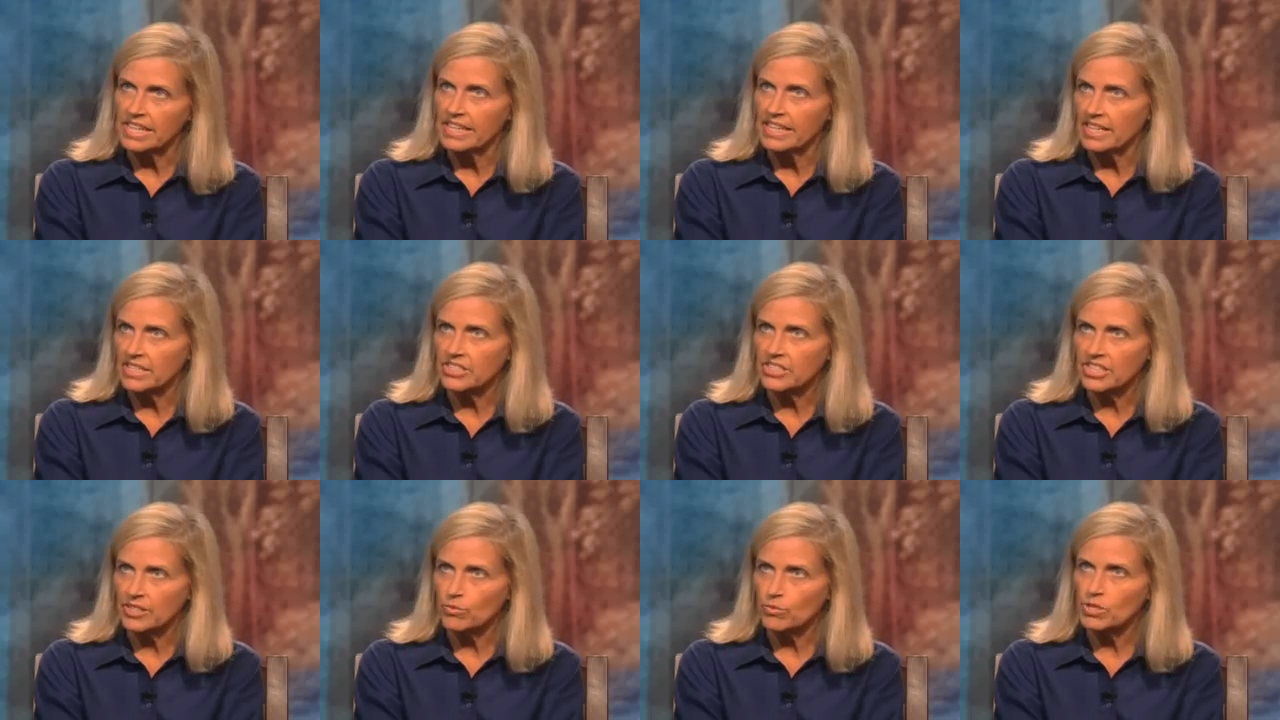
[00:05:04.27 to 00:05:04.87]

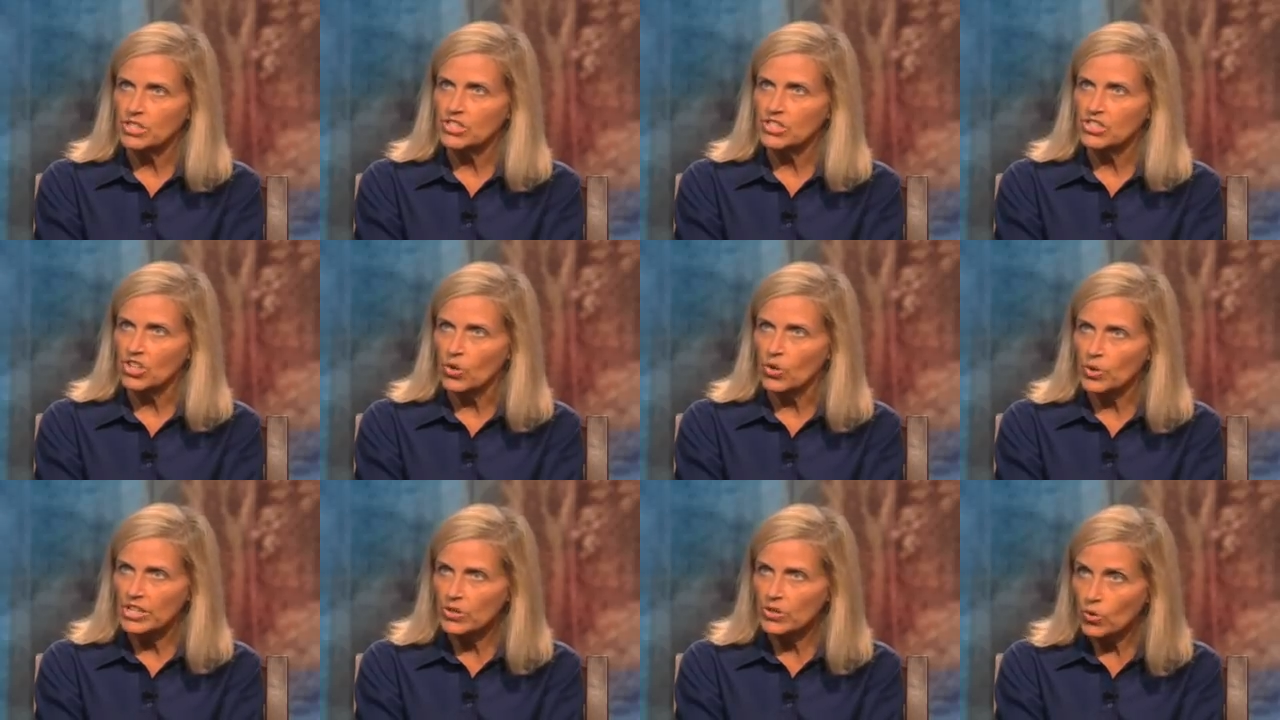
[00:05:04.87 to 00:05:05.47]
AIG was
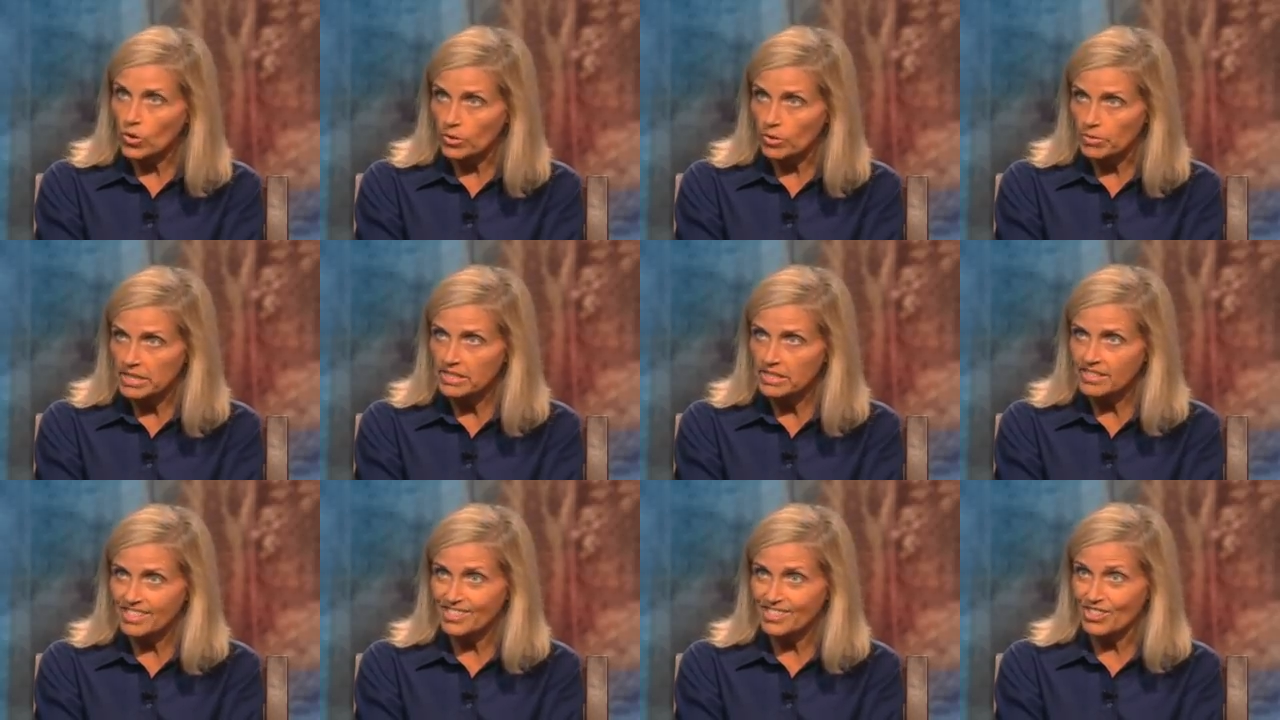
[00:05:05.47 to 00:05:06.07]
so
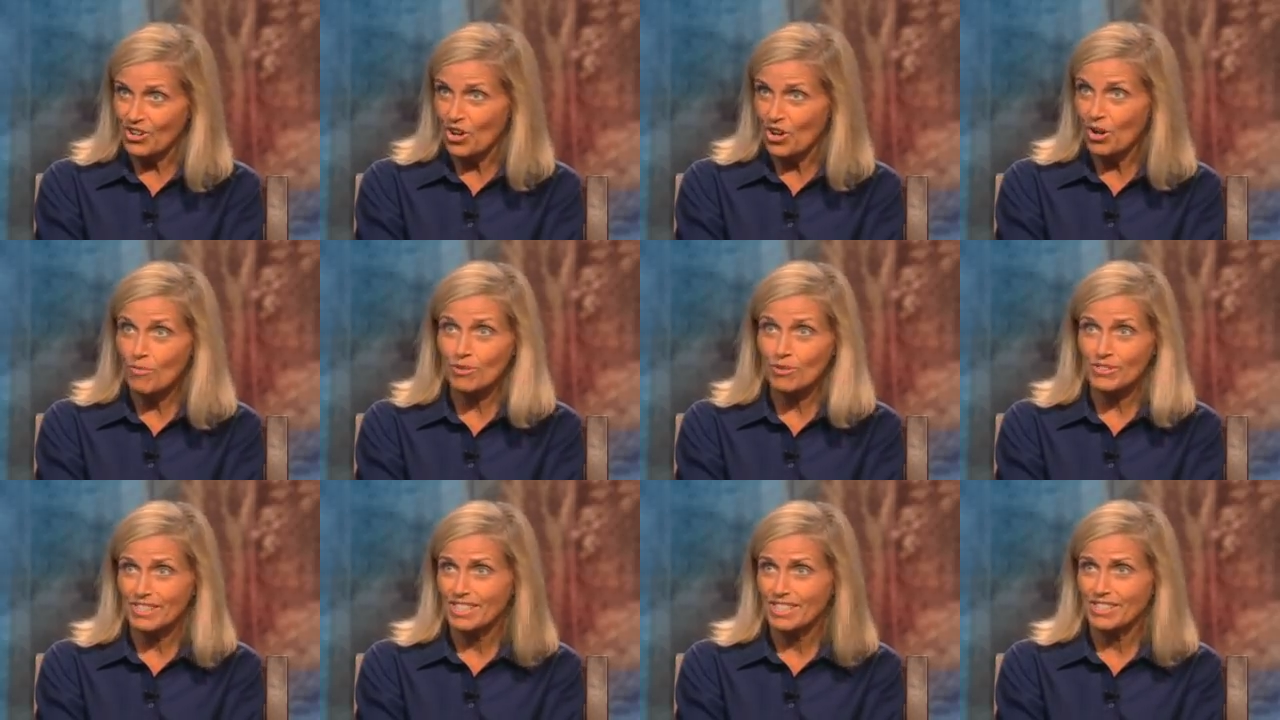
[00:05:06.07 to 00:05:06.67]
enormous, it's
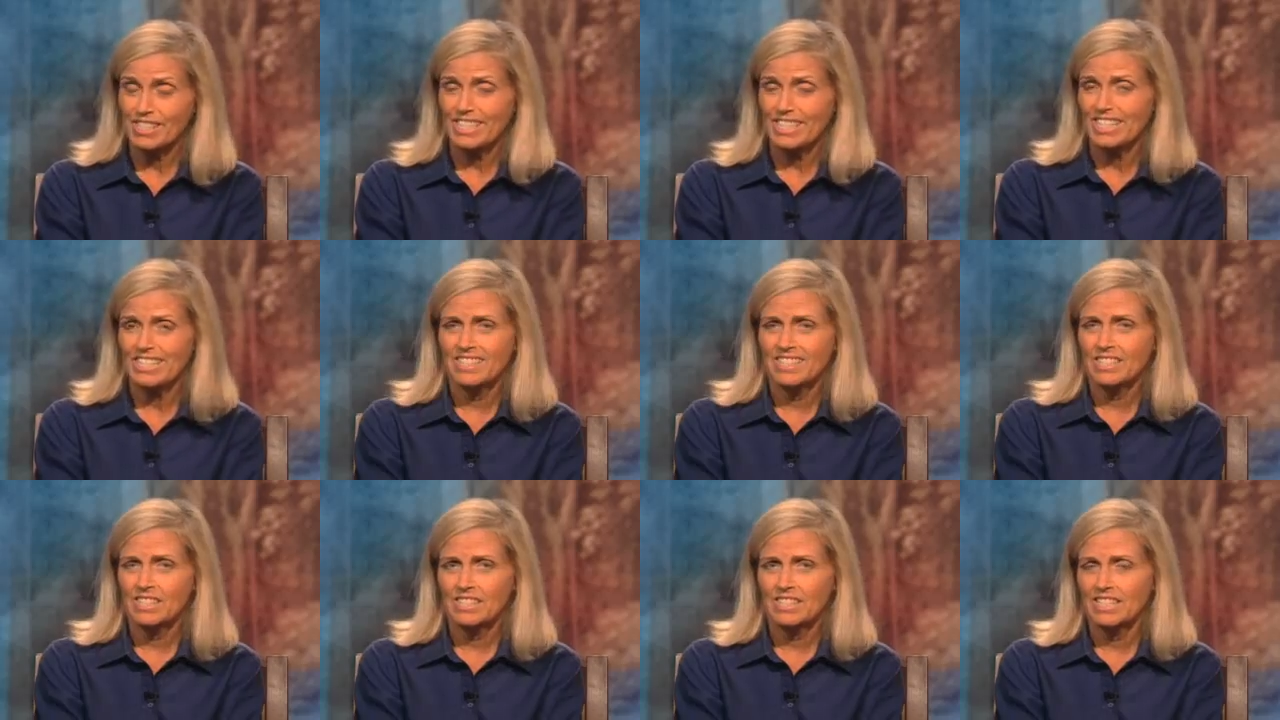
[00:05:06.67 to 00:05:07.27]

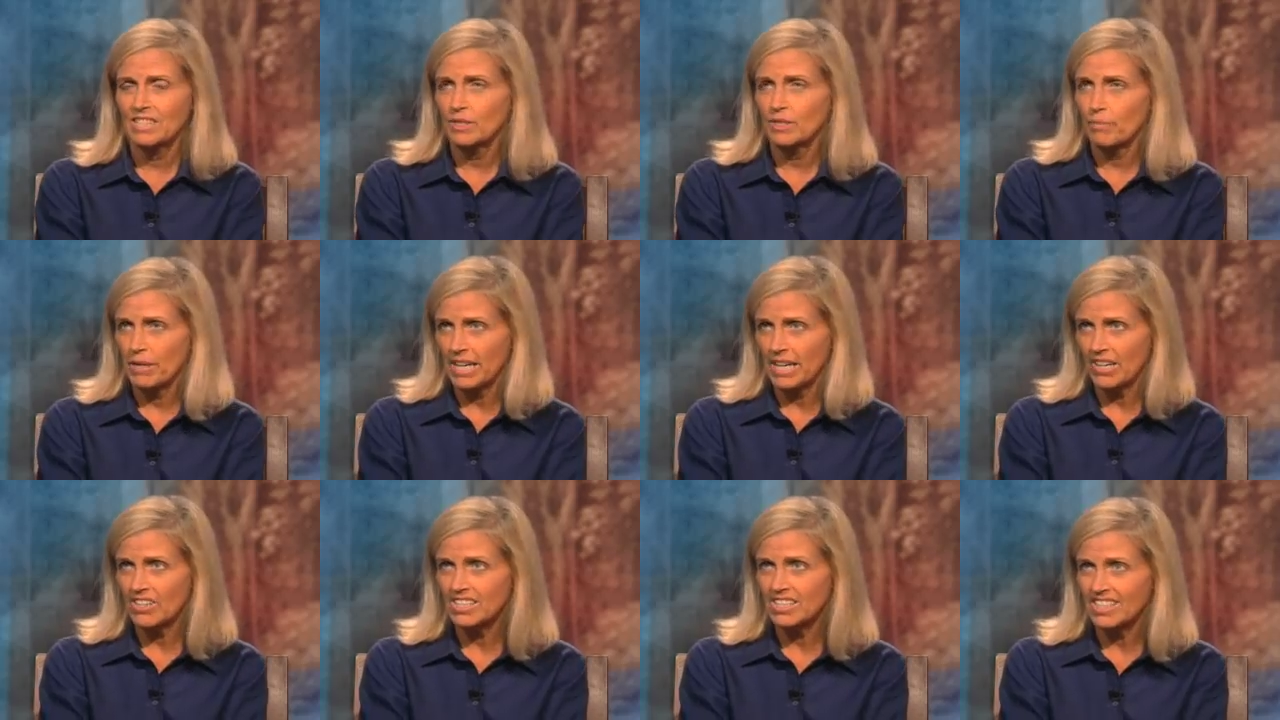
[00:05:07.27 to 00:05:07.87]
a
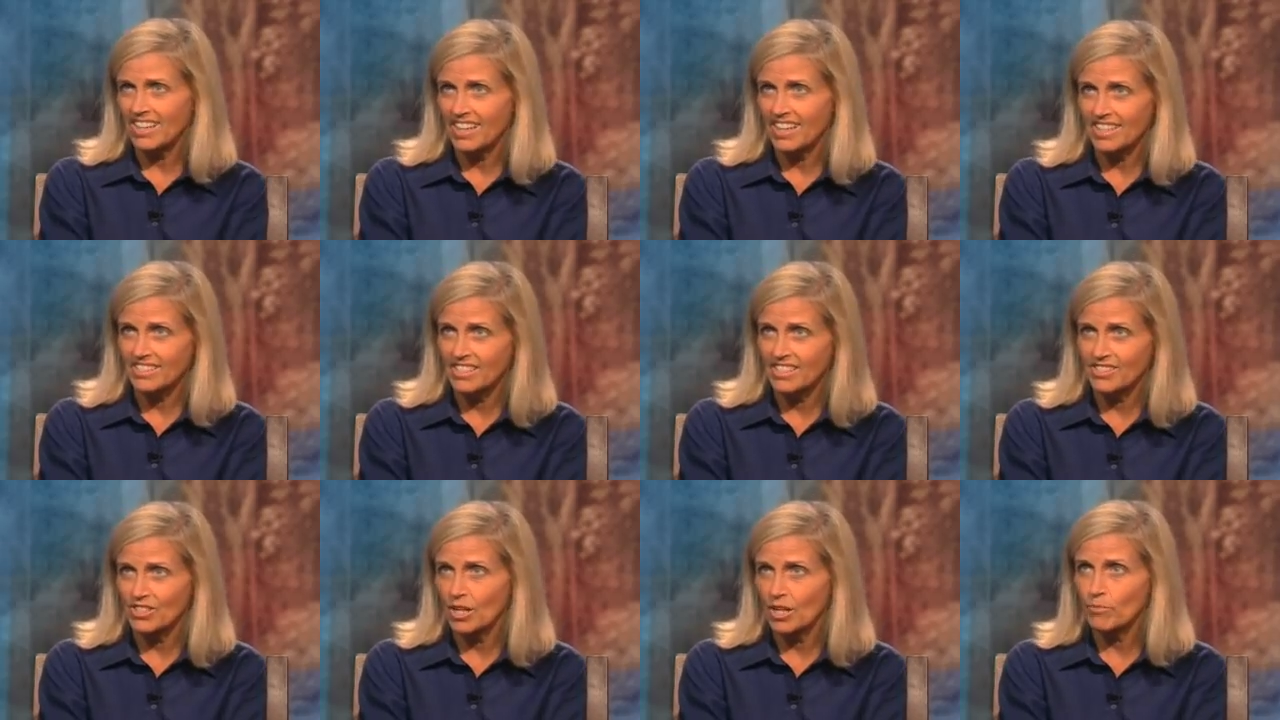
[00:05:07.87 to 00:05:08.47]

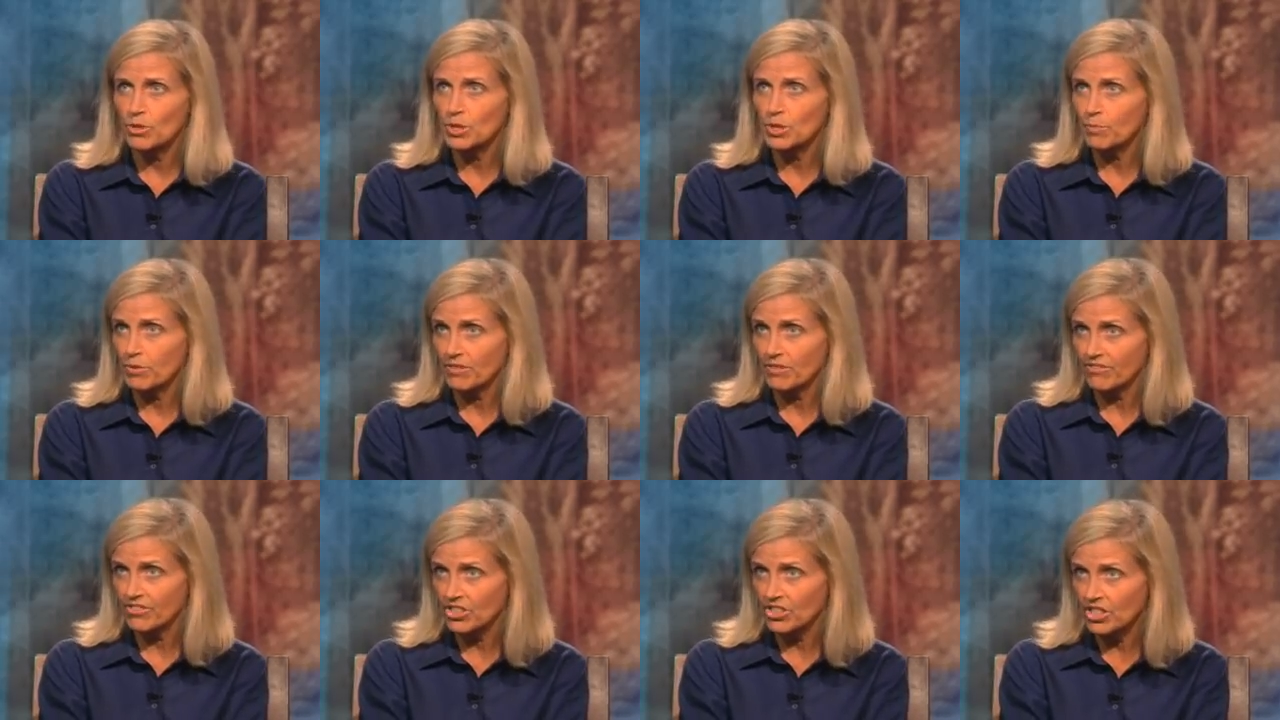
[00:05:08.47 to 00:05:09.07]
paradox. It's almost
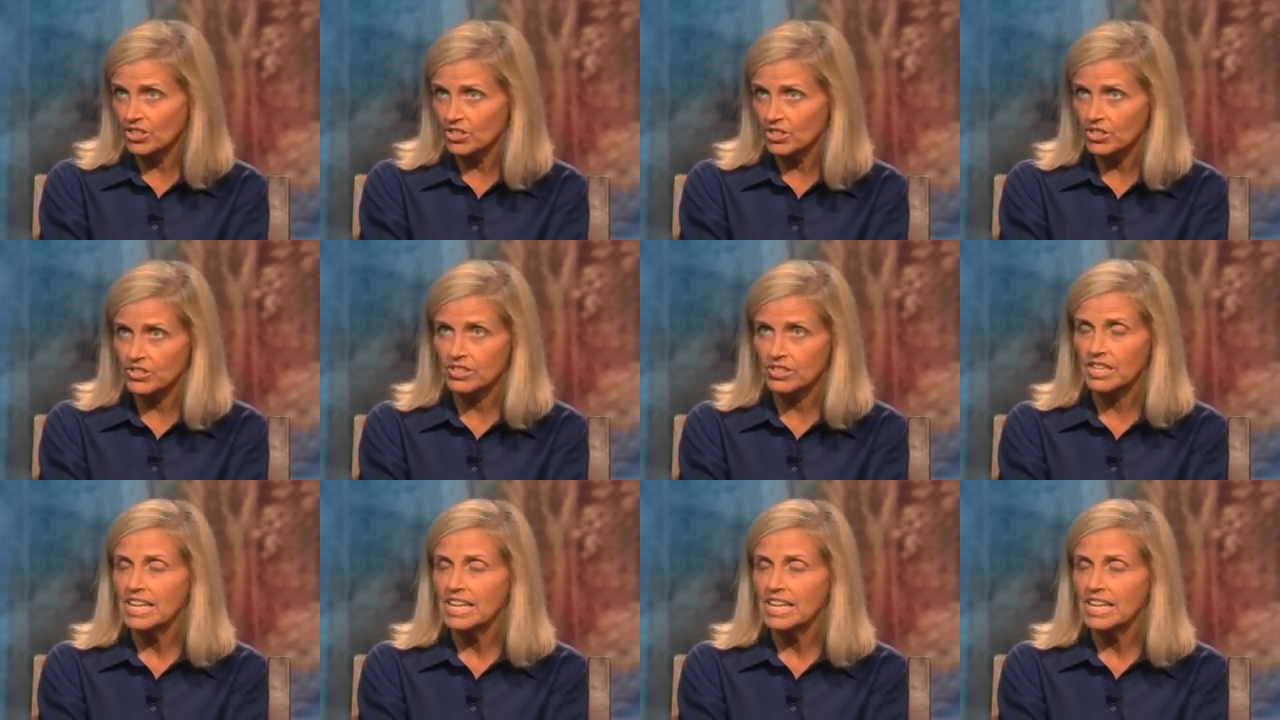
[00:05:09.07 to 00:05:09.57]
perverse.